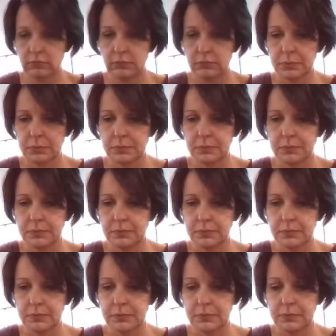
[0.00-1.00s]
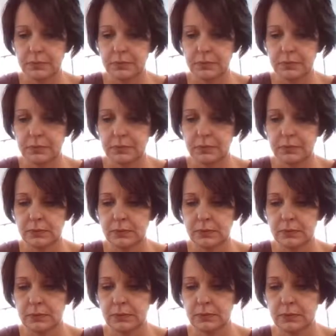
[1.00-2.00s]

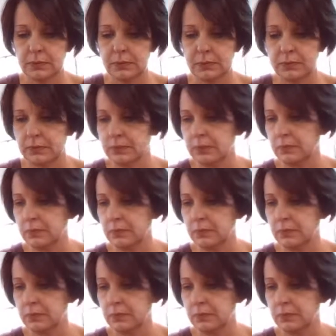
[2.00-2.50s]
No one is speaking in this clip.